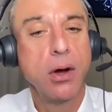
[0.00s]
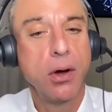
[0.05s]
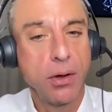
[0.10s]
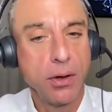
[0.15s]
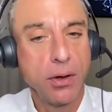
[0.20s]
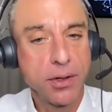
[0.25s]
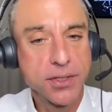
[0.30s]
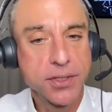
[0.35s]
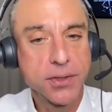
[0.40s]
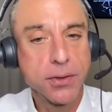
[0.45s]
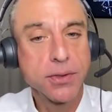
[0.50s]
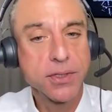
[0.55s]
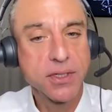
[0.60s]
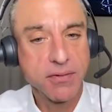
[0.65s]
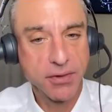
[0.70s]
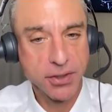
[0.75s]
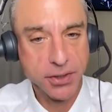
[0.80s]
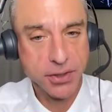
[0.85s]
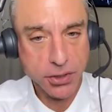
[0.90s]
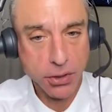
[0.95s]
all sorts
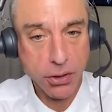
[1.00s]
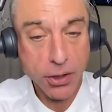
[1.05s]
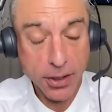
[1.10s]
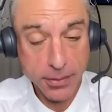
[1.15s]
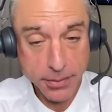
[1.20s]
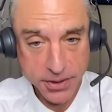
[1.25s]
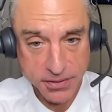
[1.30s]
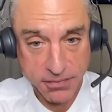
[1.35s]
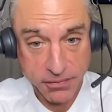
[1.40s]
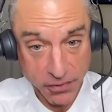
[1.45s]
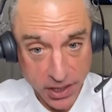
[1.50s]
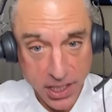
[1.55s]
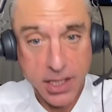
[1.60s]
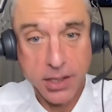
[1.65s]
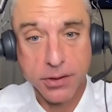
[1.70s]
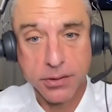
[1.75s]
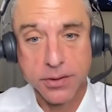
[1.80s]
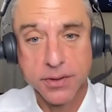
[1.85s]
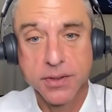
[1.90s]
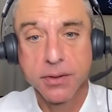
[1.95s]
of autonomous
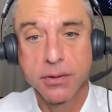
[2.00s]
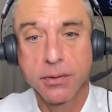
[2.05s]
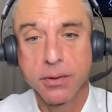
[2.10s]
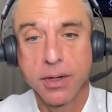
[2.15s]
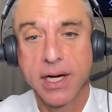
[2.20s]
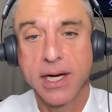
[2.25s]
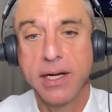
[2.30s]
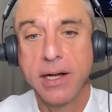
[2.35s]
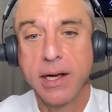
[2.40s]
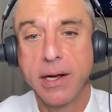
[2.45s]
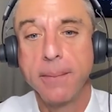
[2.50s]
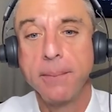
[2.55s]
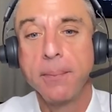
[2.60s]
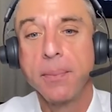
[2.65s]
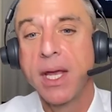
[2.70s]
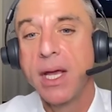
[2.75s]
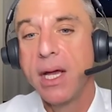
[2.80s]
vehicles right now.